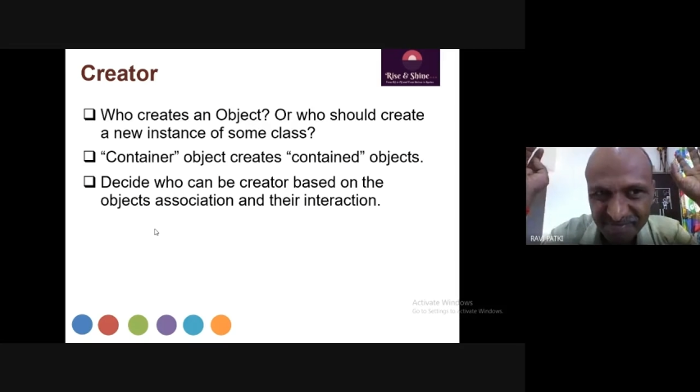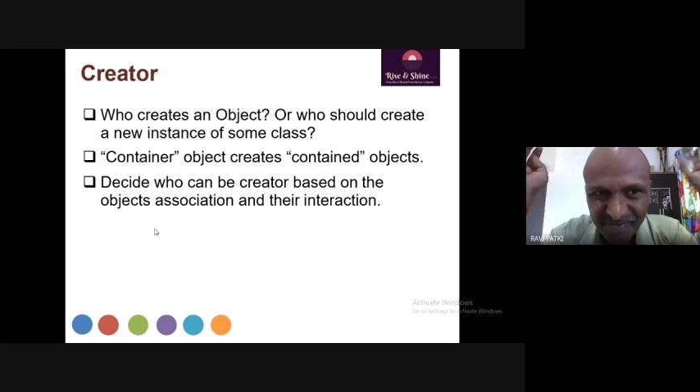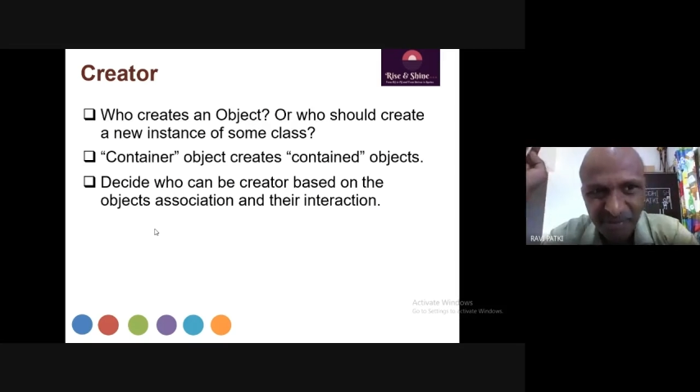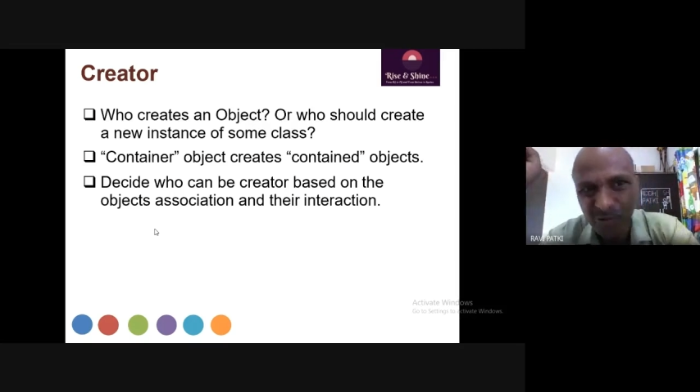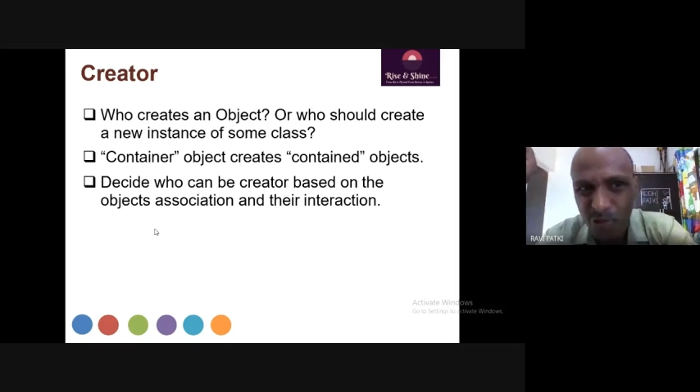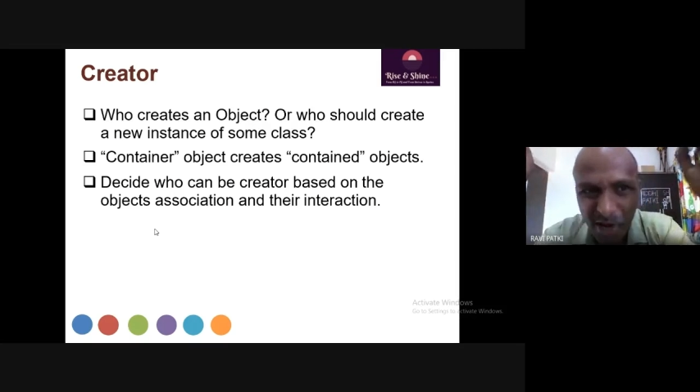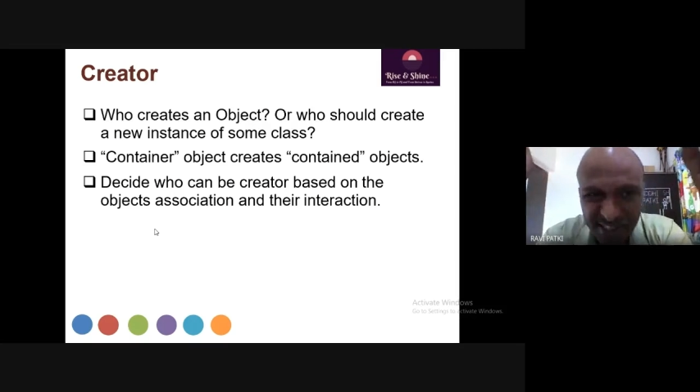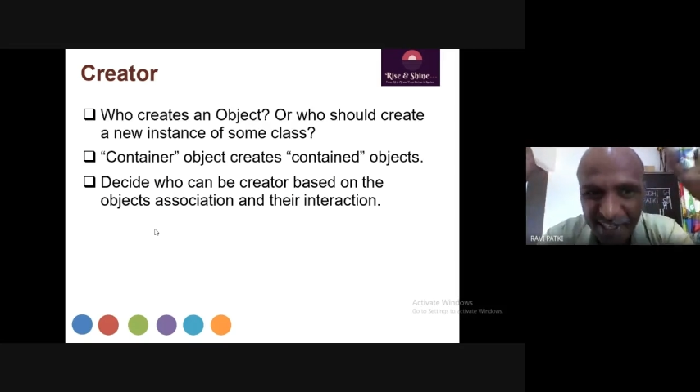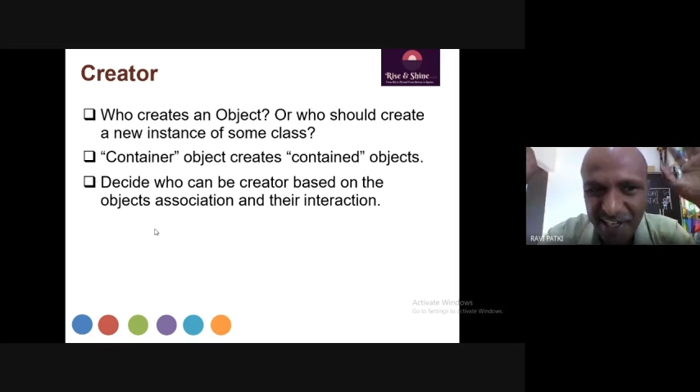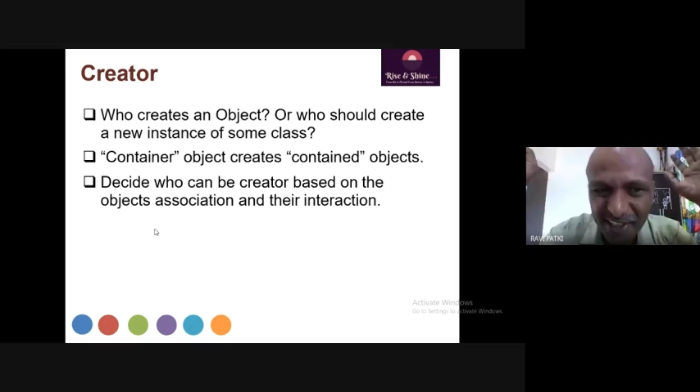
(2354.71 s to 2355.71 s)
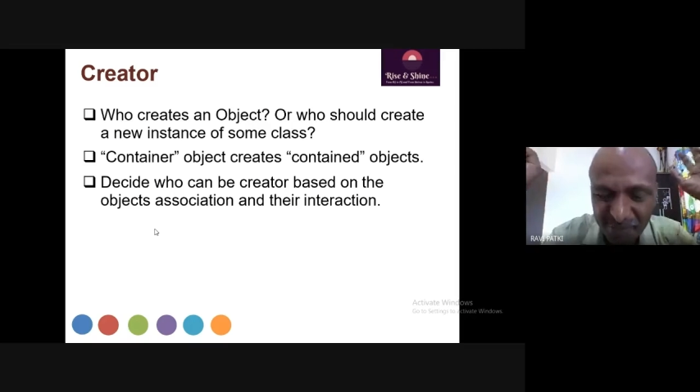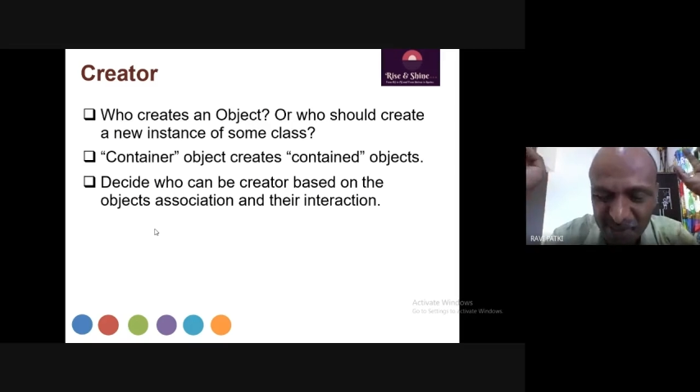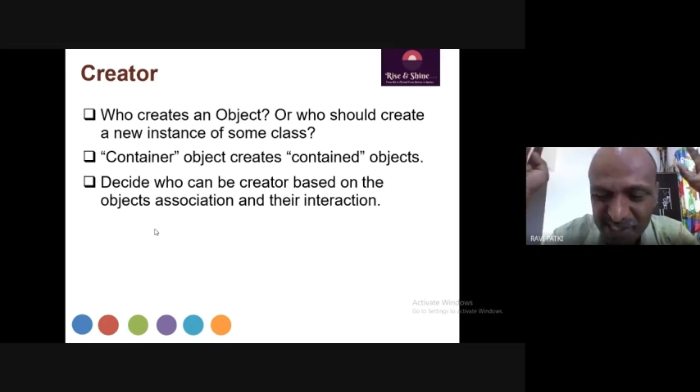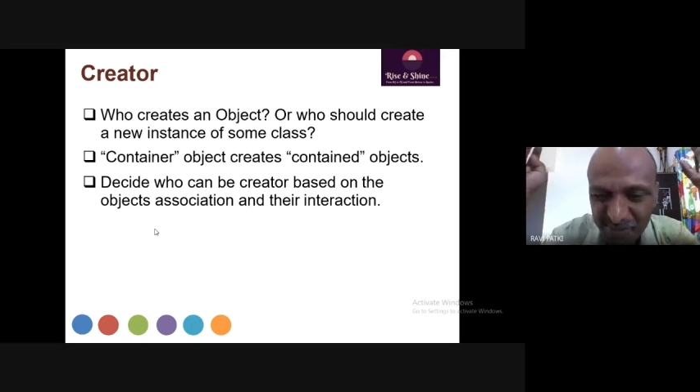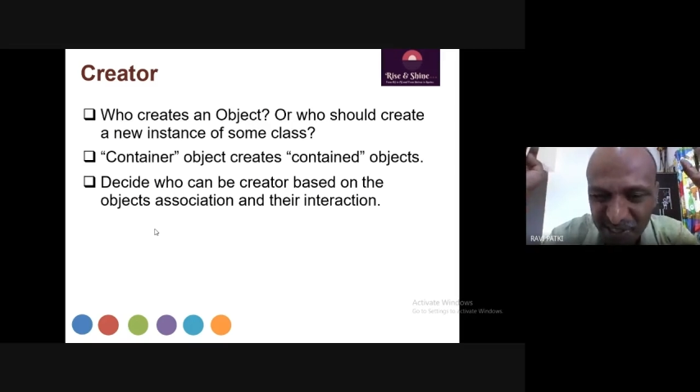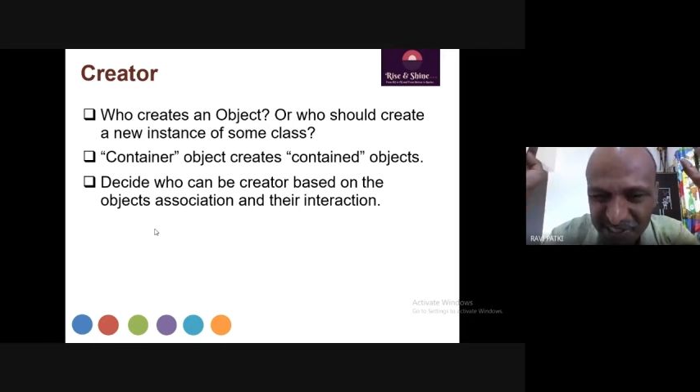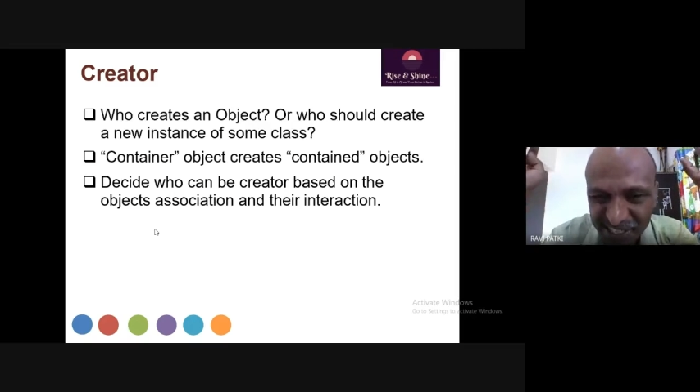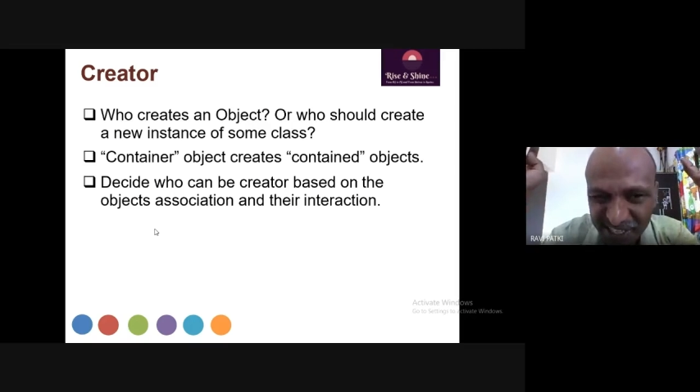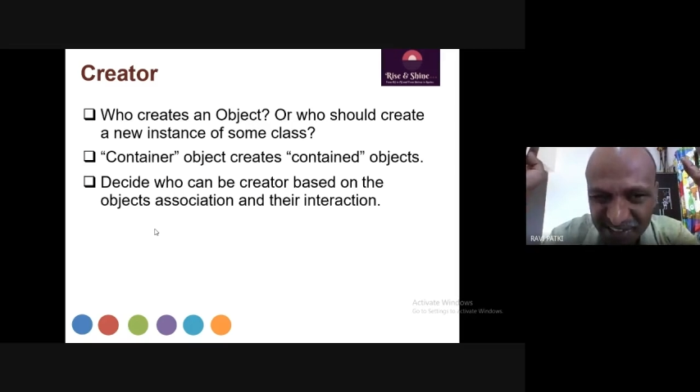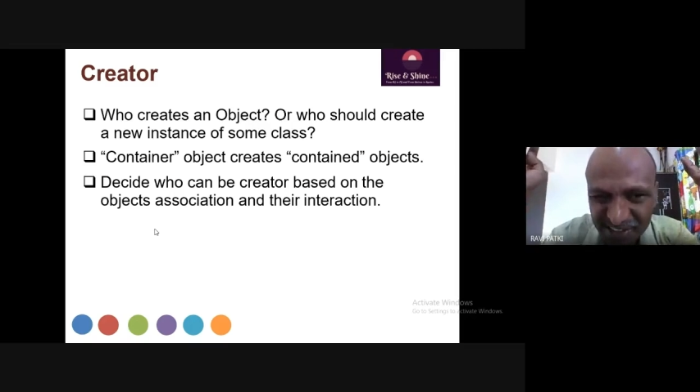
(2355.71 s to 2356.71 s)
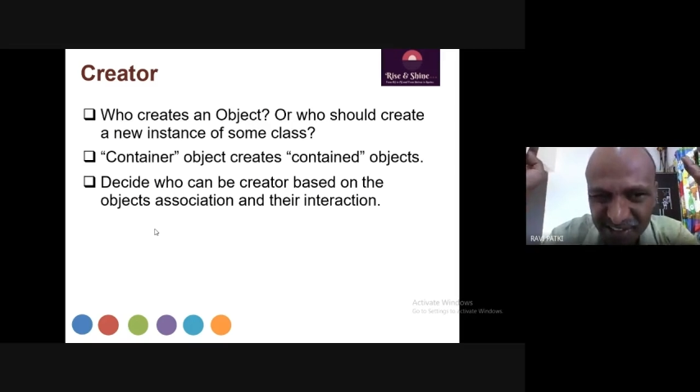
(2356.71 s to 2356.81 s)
What creator principle says?